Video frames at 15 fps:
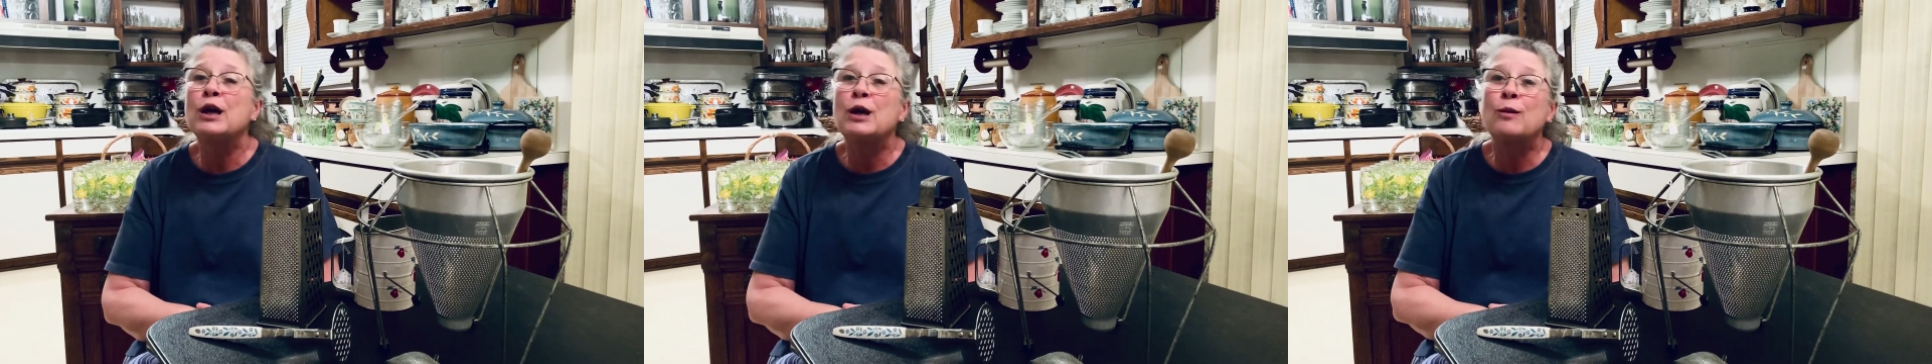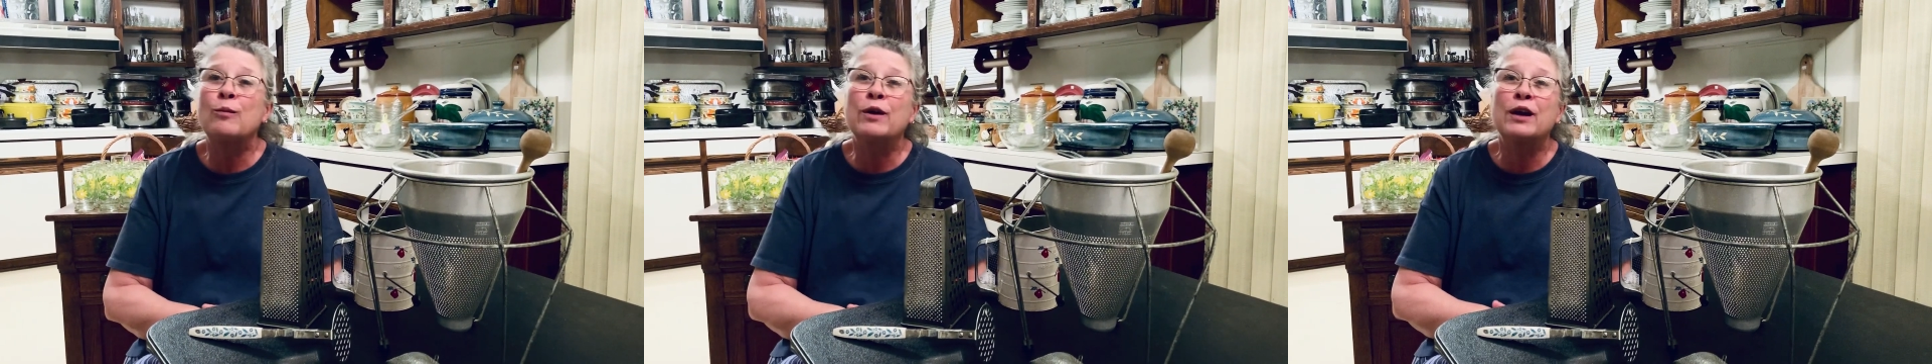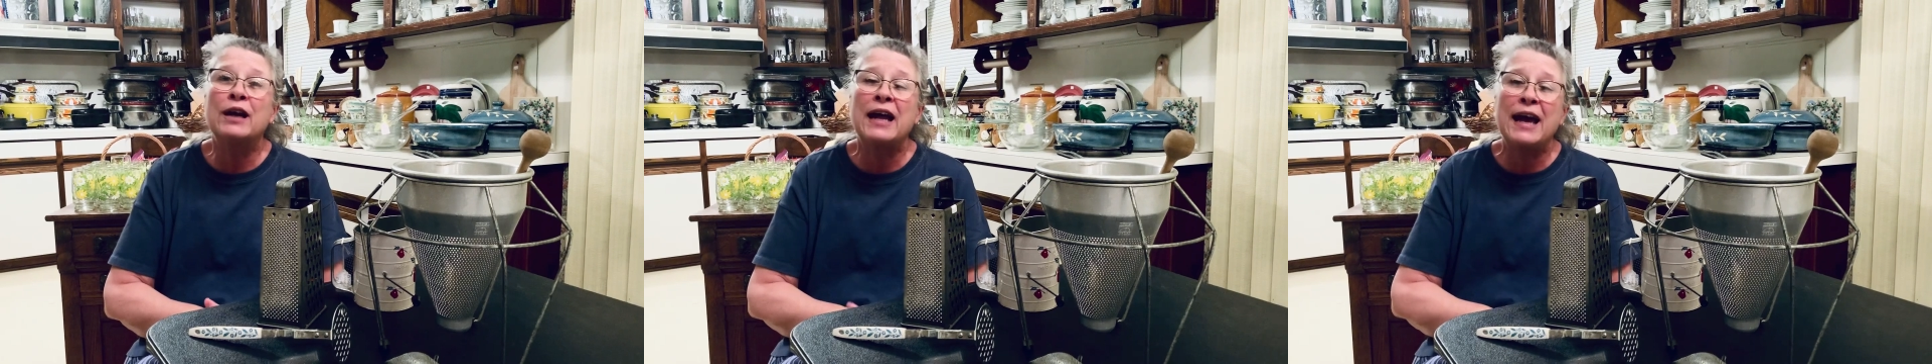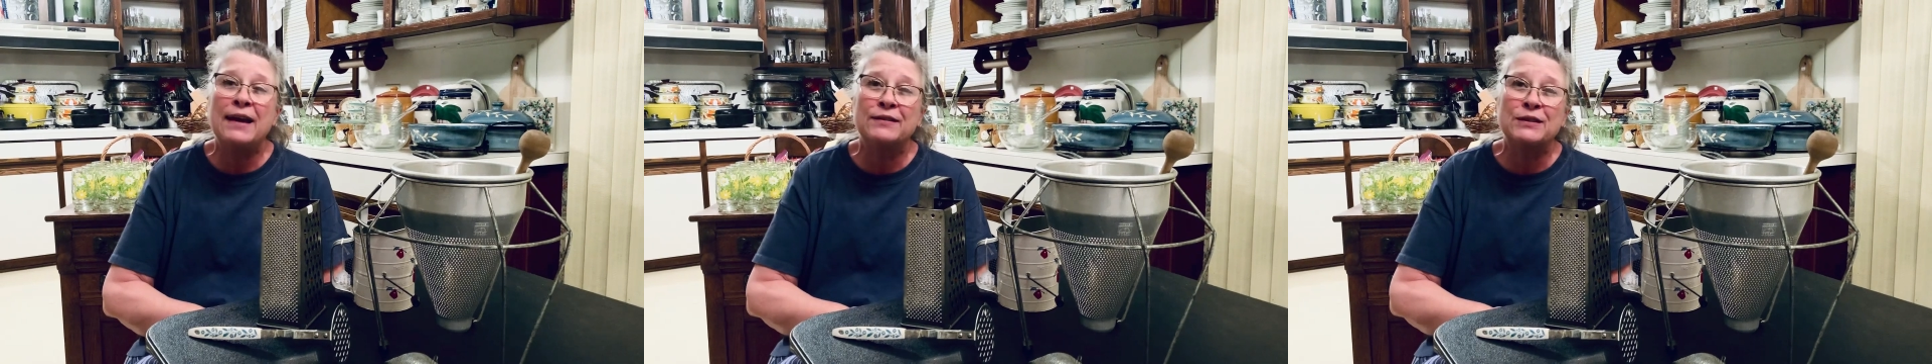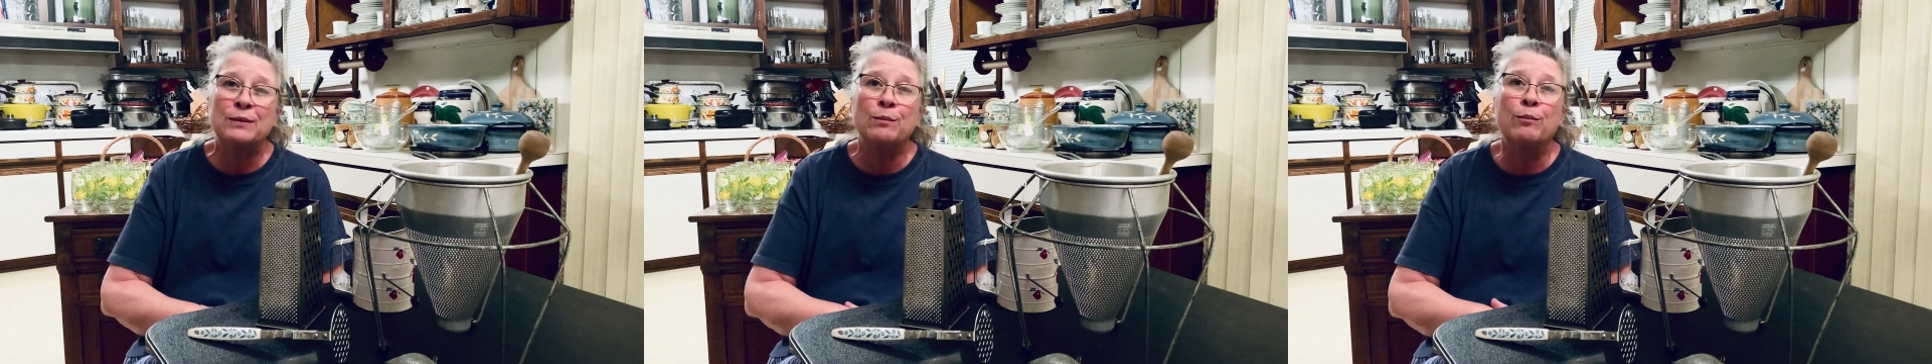We're gonna
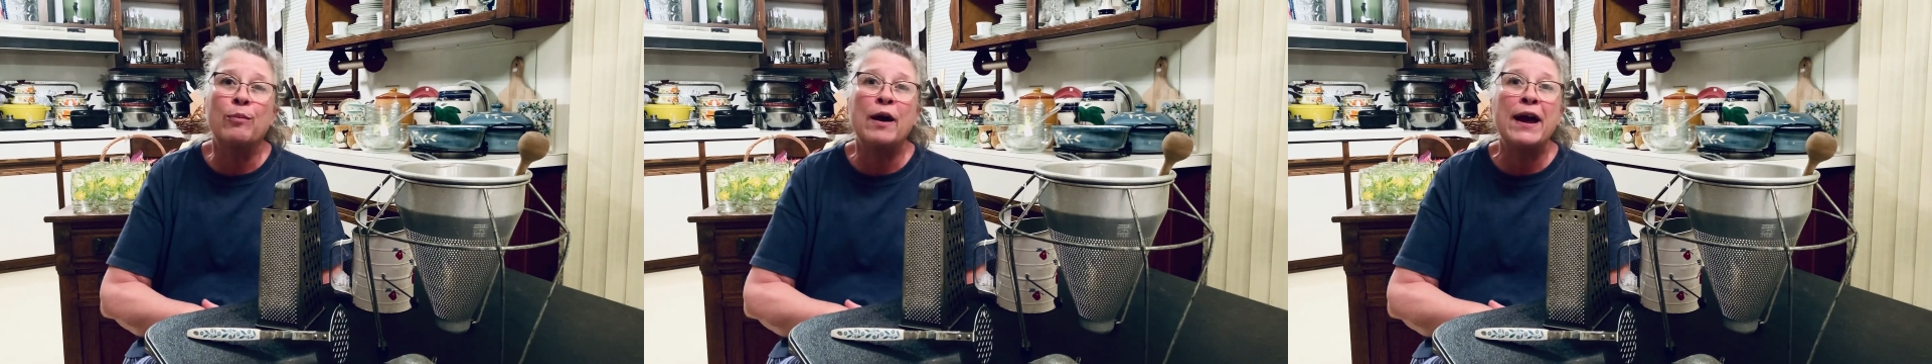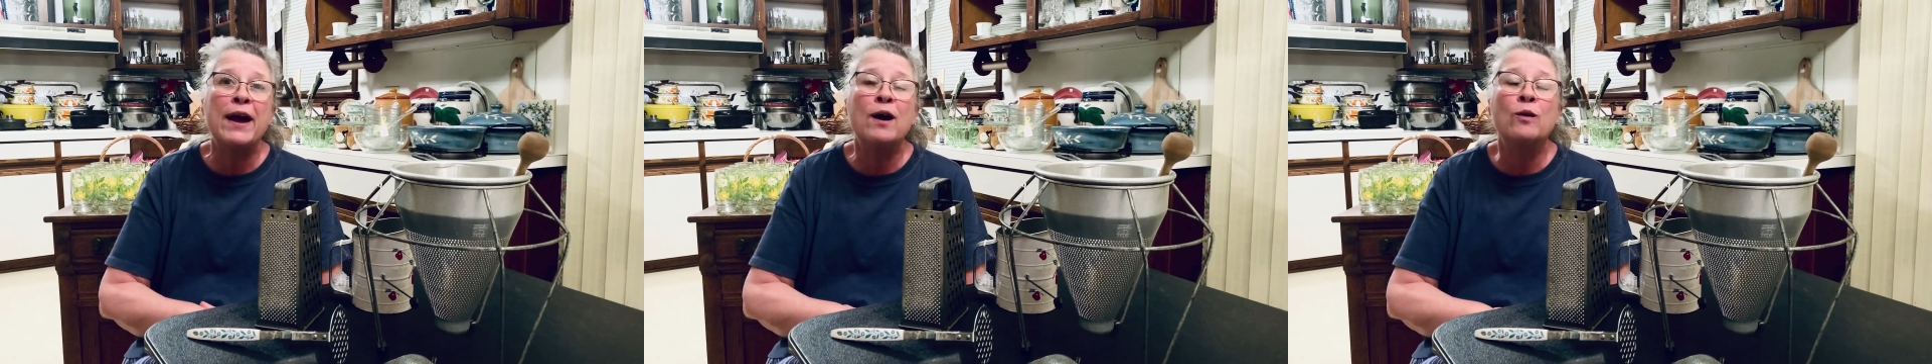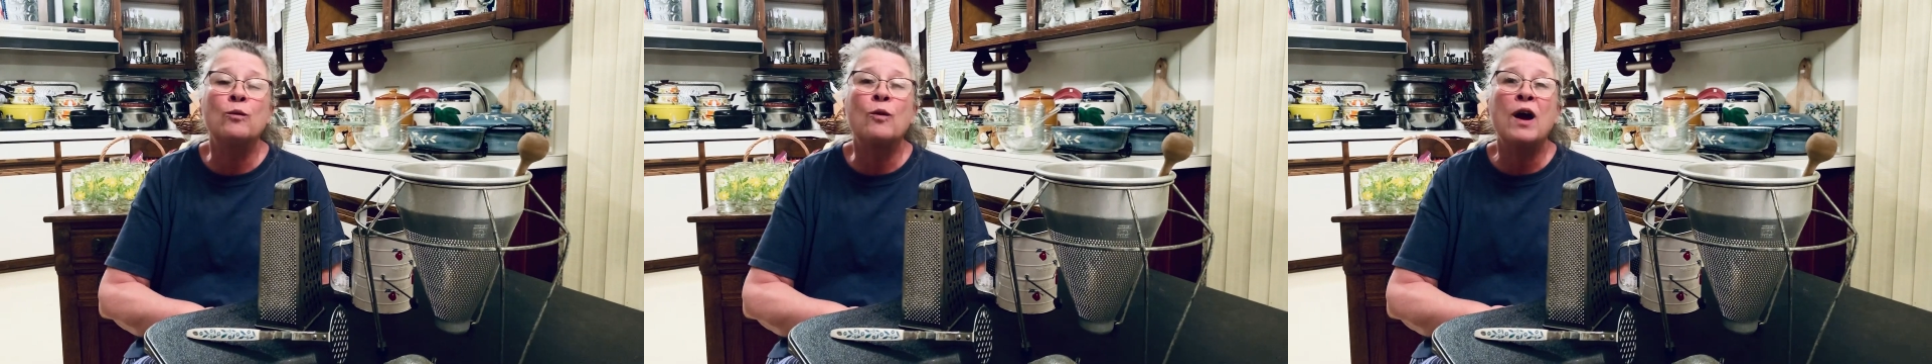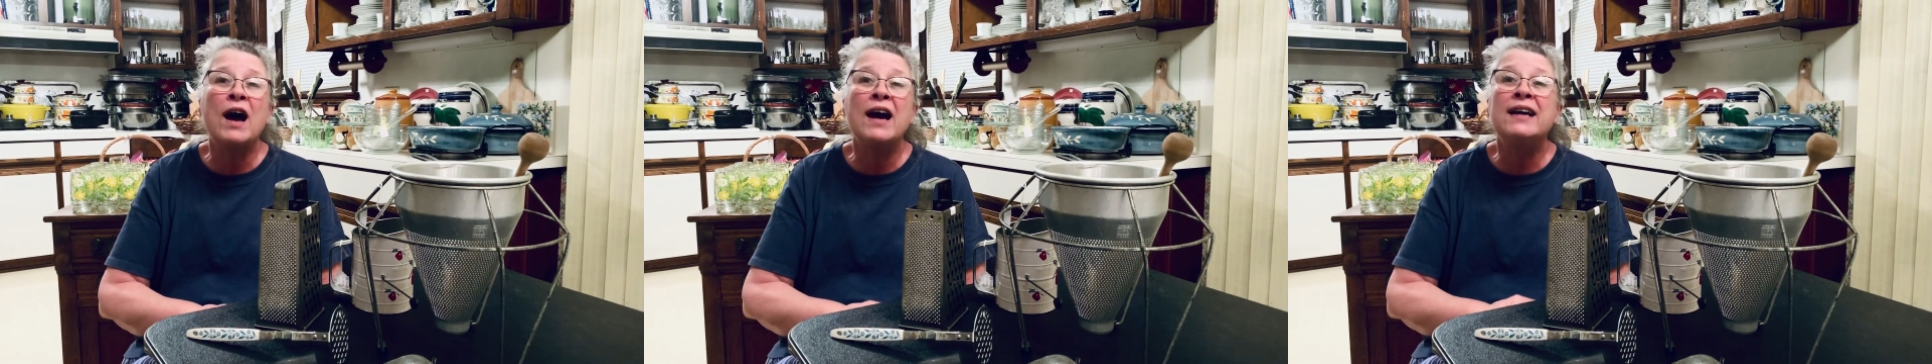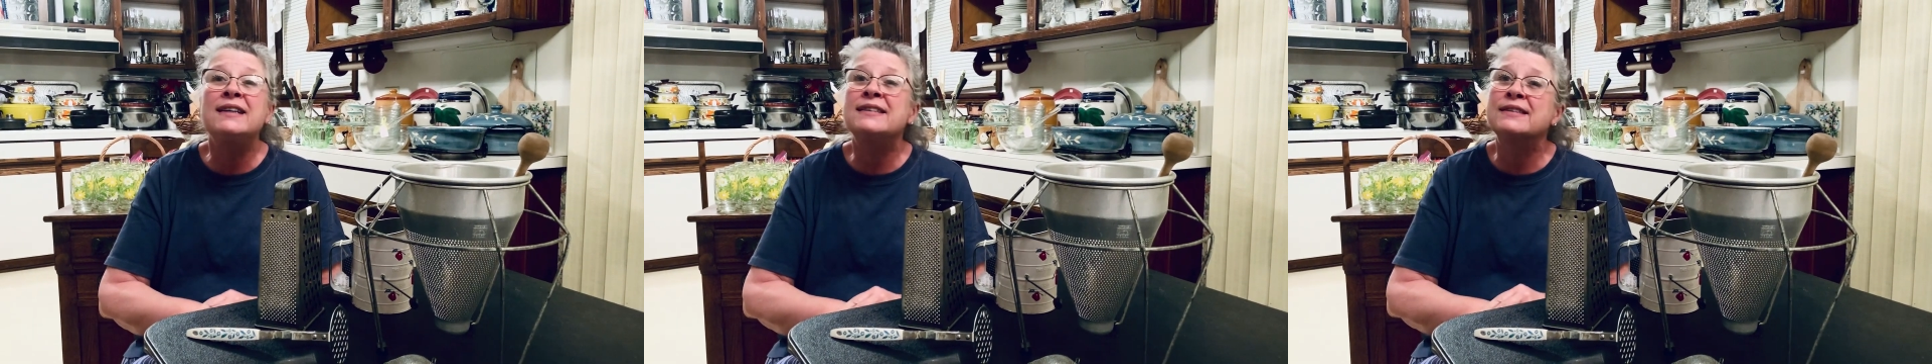have some brown
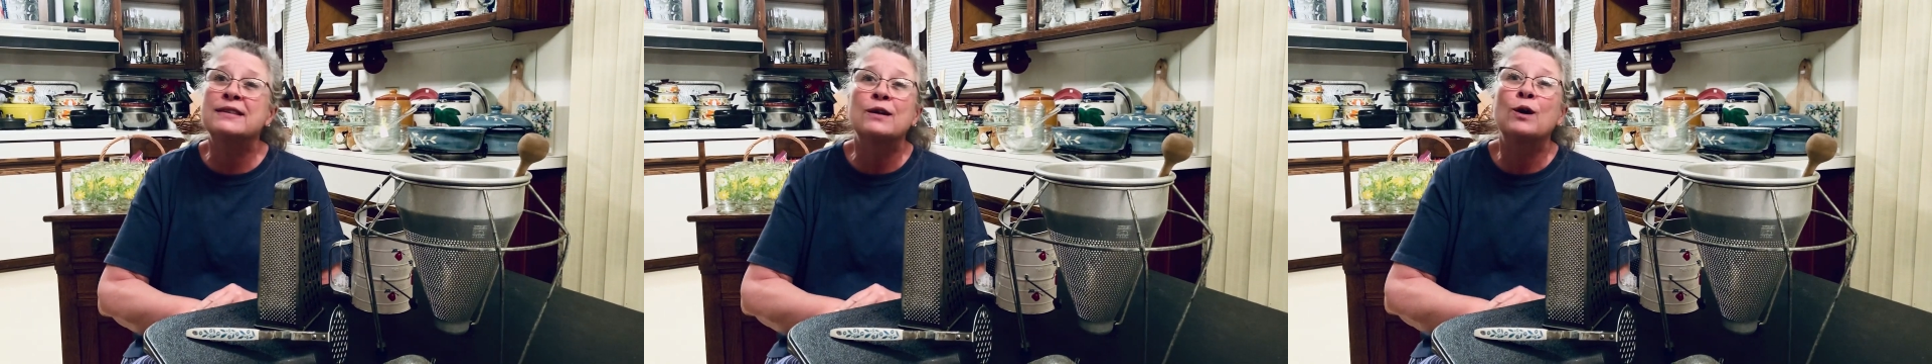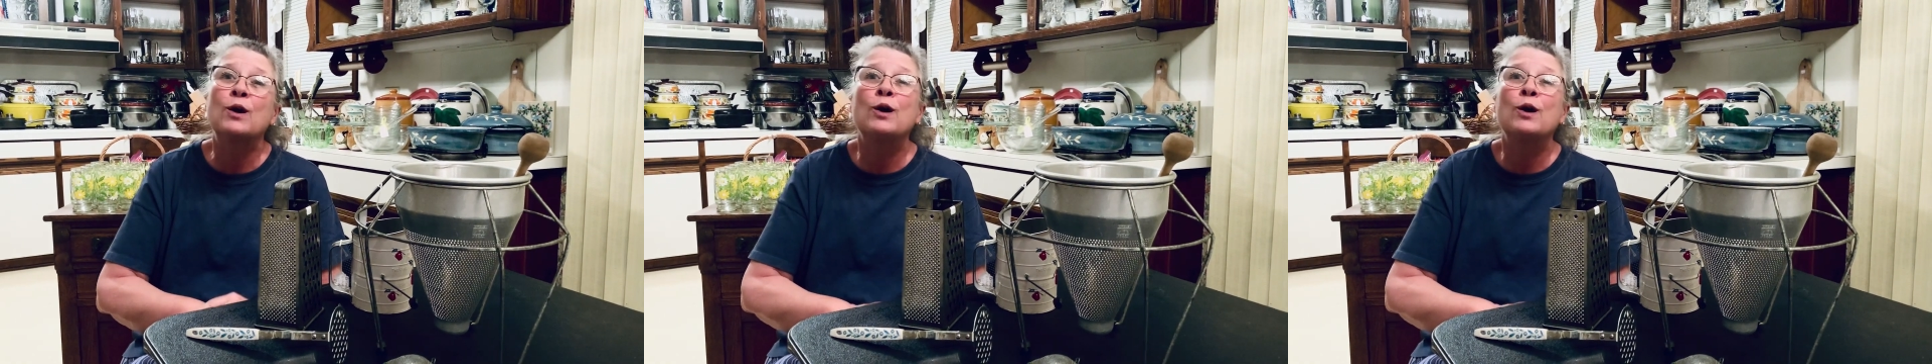rice.